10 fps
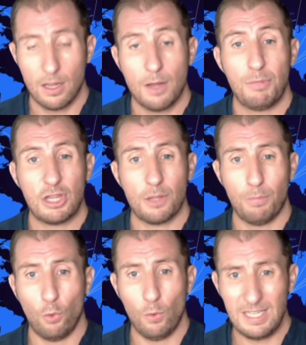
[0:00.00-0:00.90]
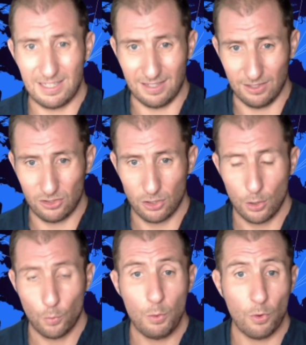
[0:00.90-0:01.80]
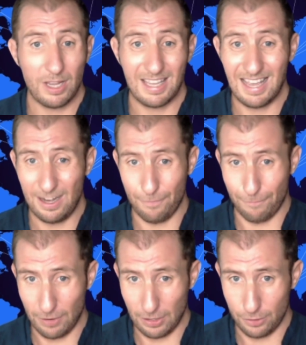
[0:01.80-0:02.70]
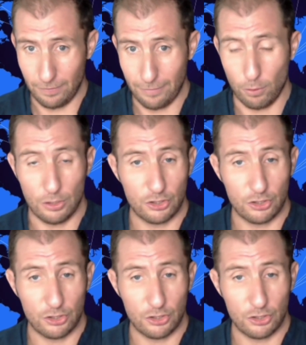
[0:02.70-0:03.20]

But the point is, we want to get in front of everyone.